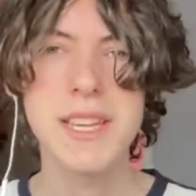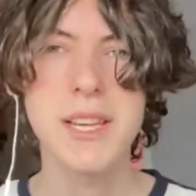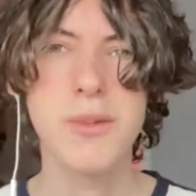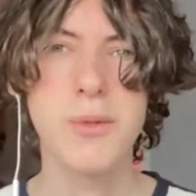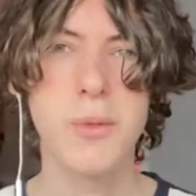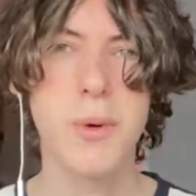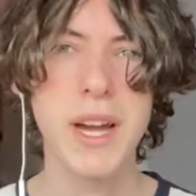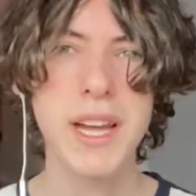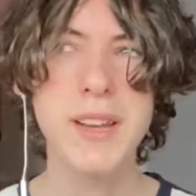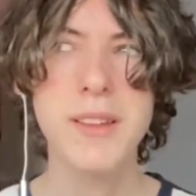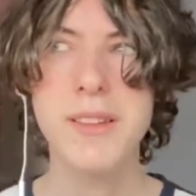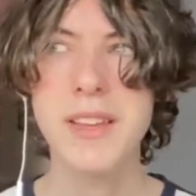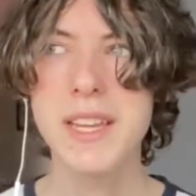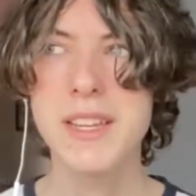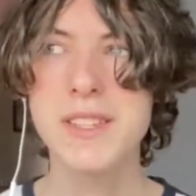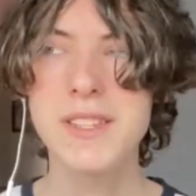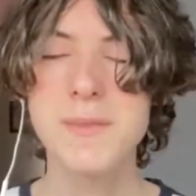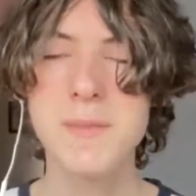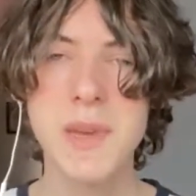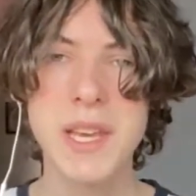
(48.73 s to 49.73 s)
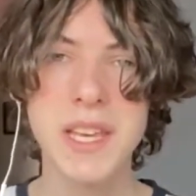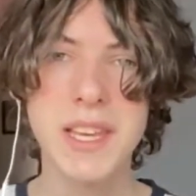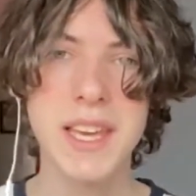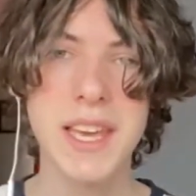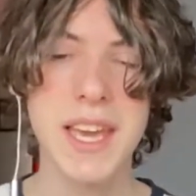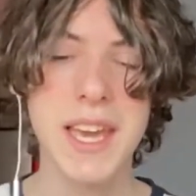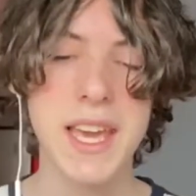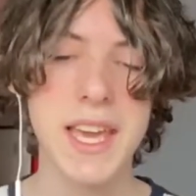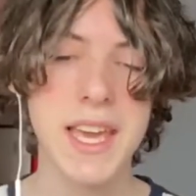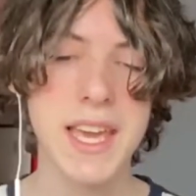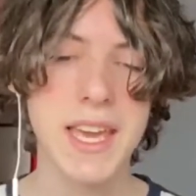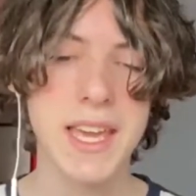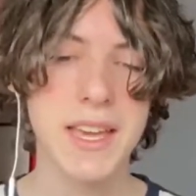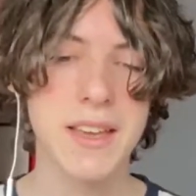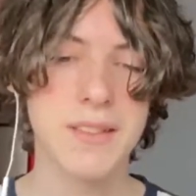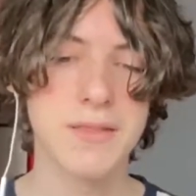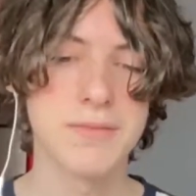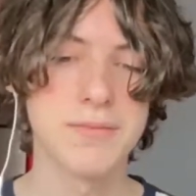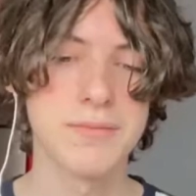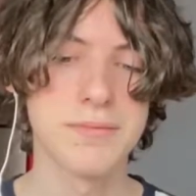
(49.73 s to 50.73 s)
why don't I just make a
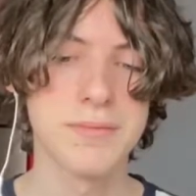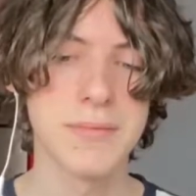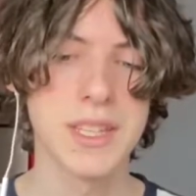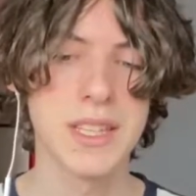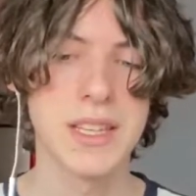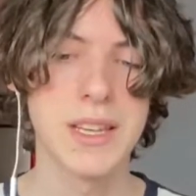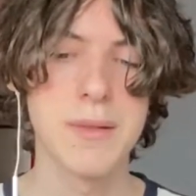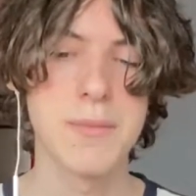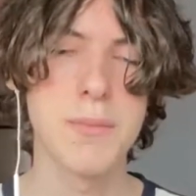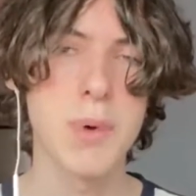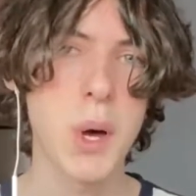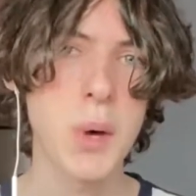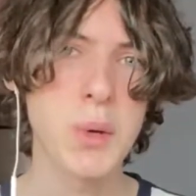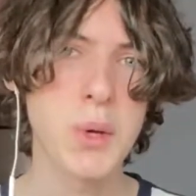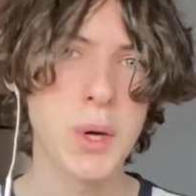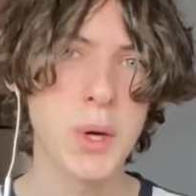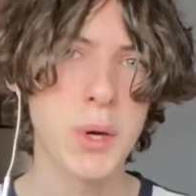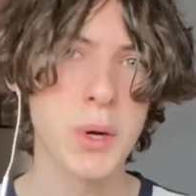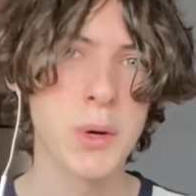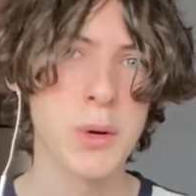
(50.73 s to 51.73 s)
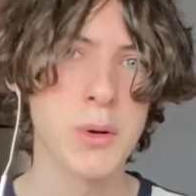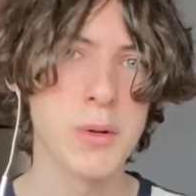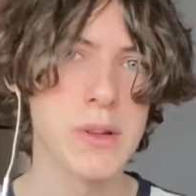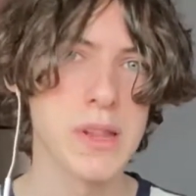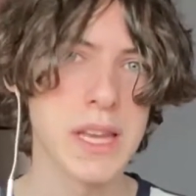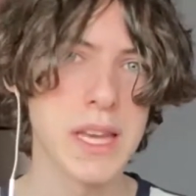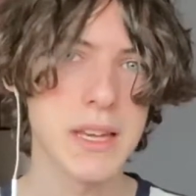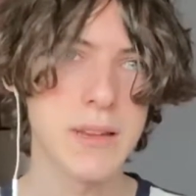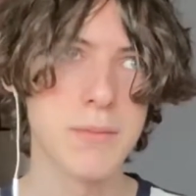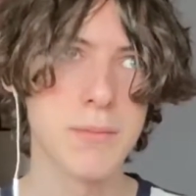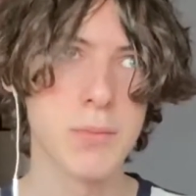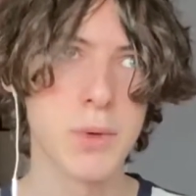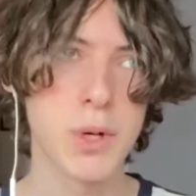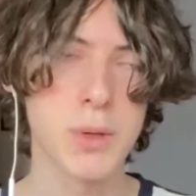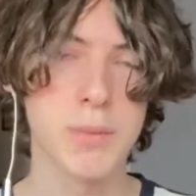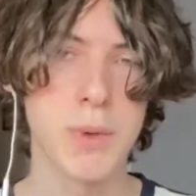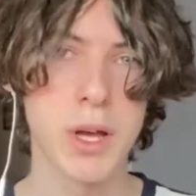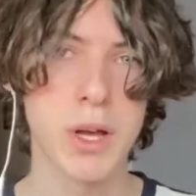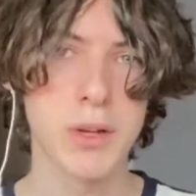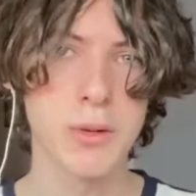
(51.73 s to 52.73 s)
pogo like
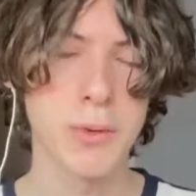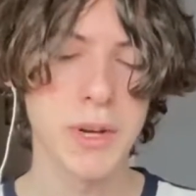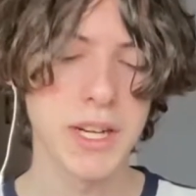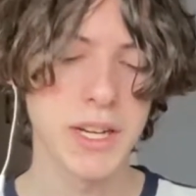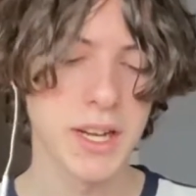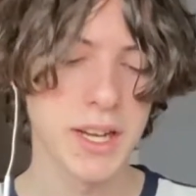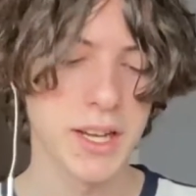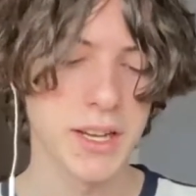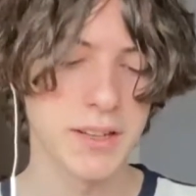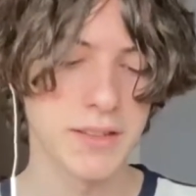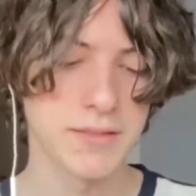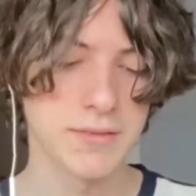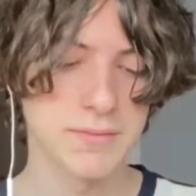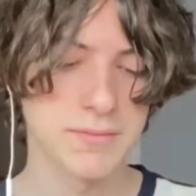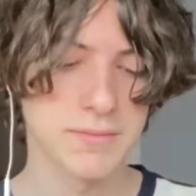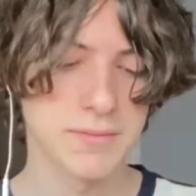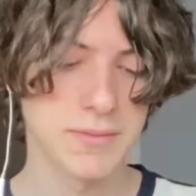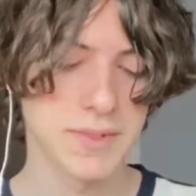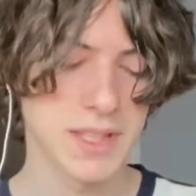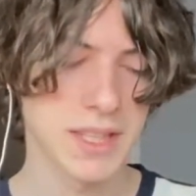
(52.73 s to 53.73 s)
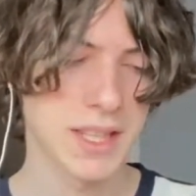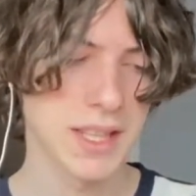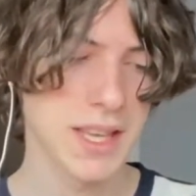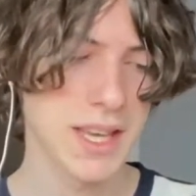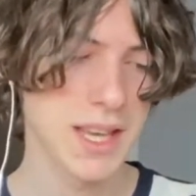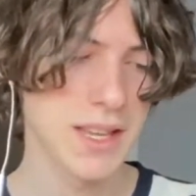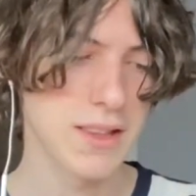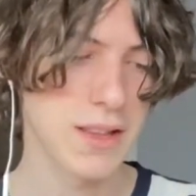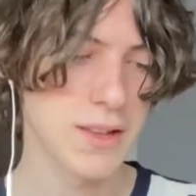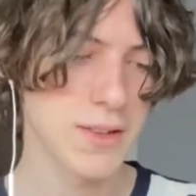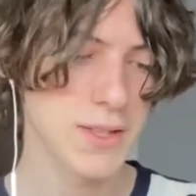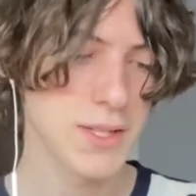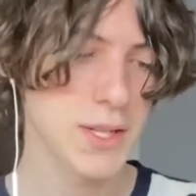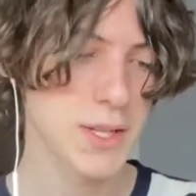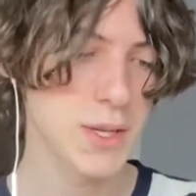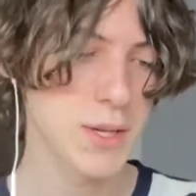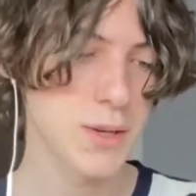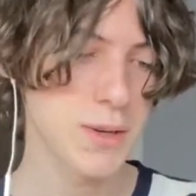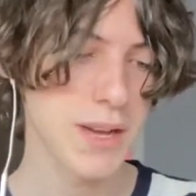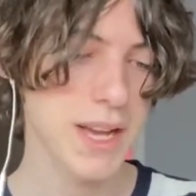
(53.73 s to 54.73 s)
mukbang? Why not? And
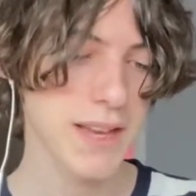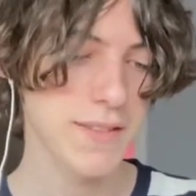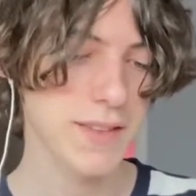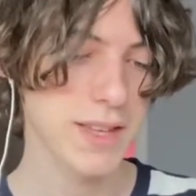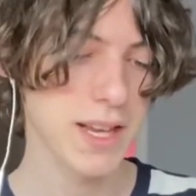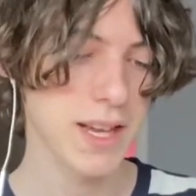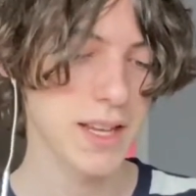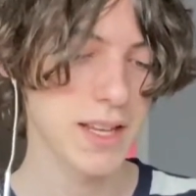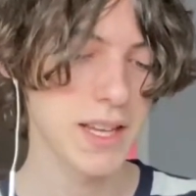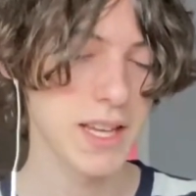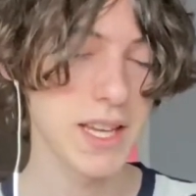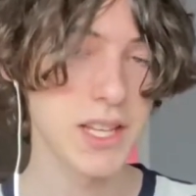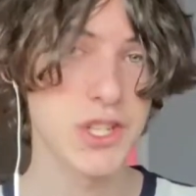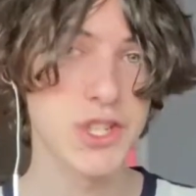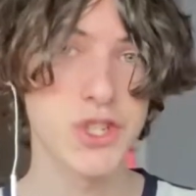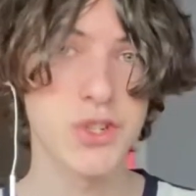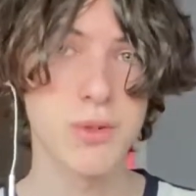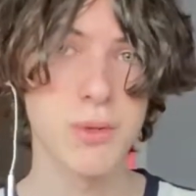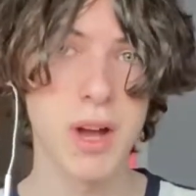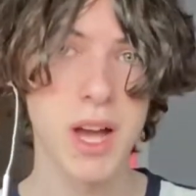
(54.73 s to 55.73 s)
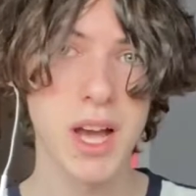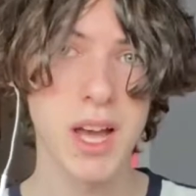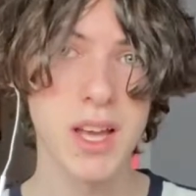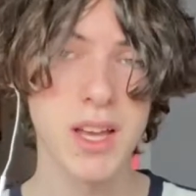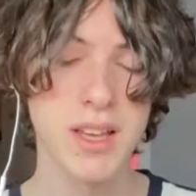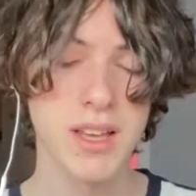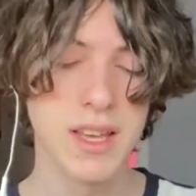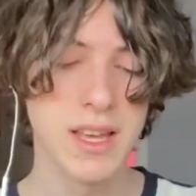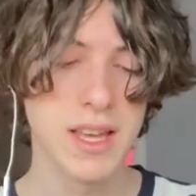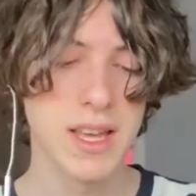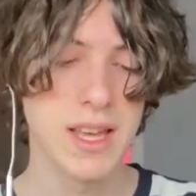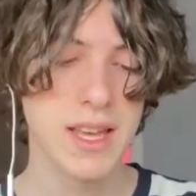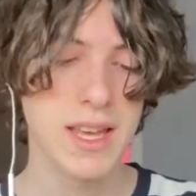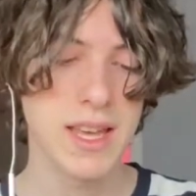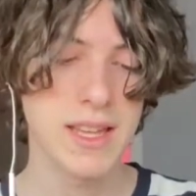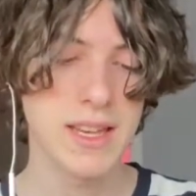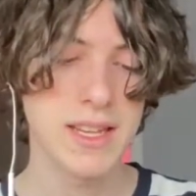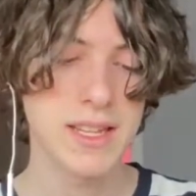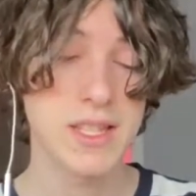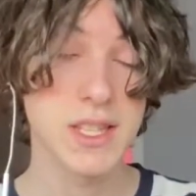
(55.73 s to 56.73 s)
also I've got a straw,
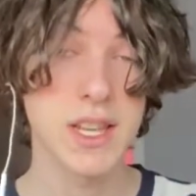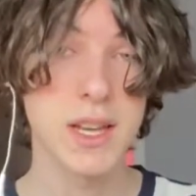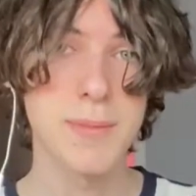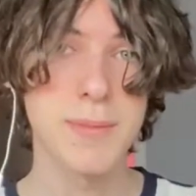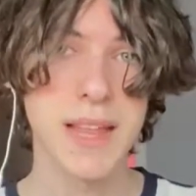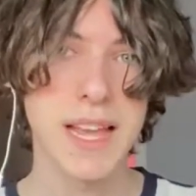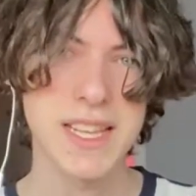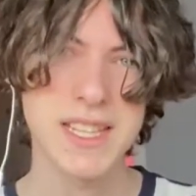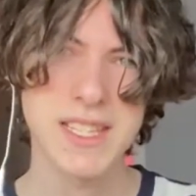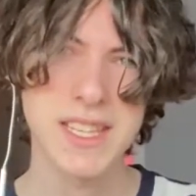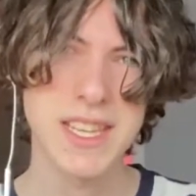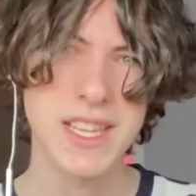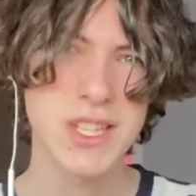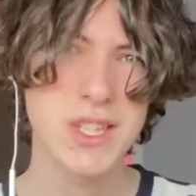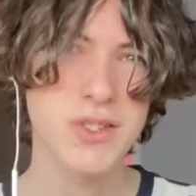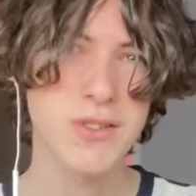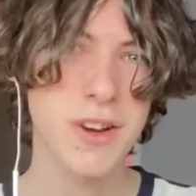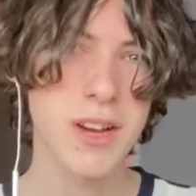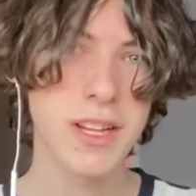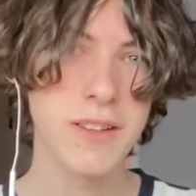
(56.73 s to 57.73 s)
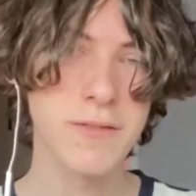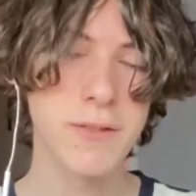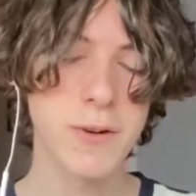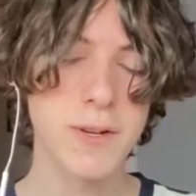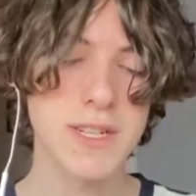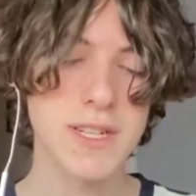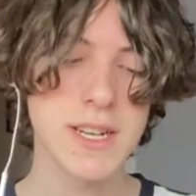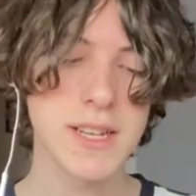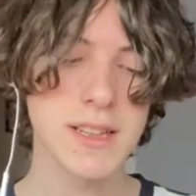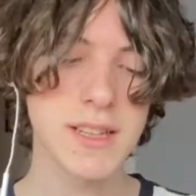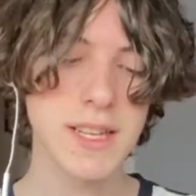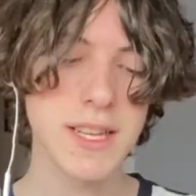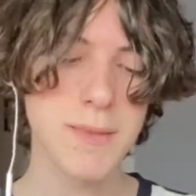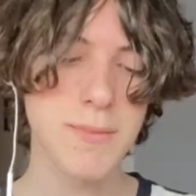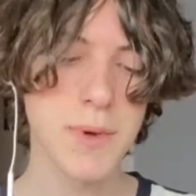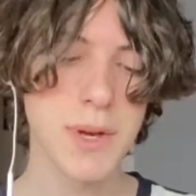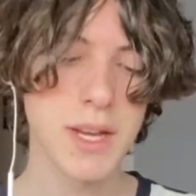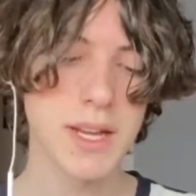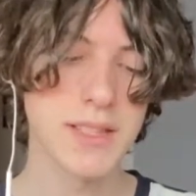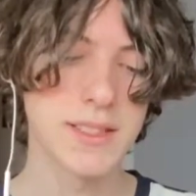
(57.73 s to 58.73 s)
and it's a plastic straw, unfortunately.
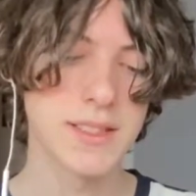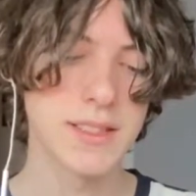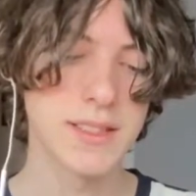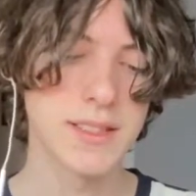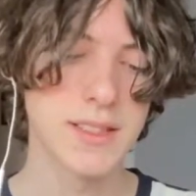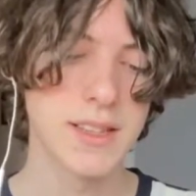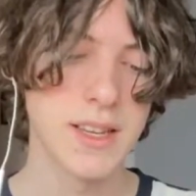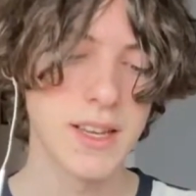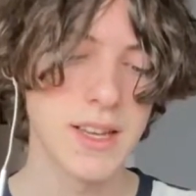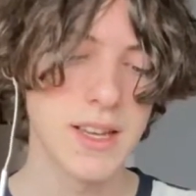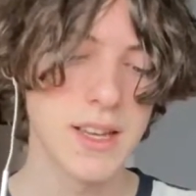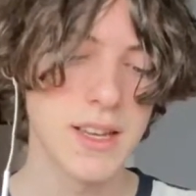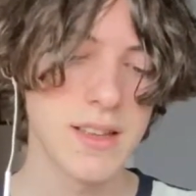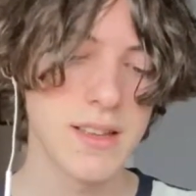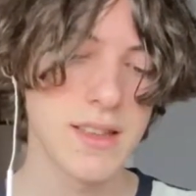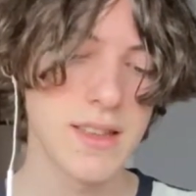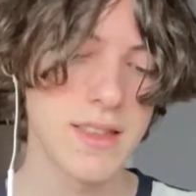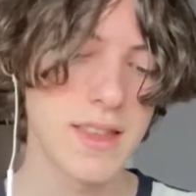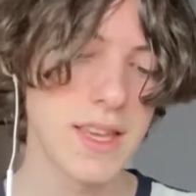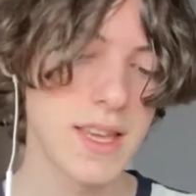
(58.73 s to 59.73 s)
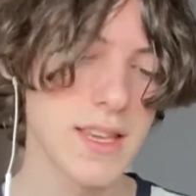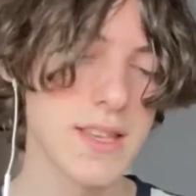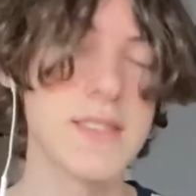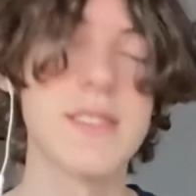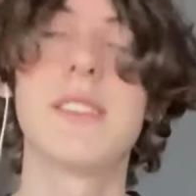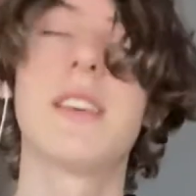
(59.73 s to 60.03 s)
But the thing is,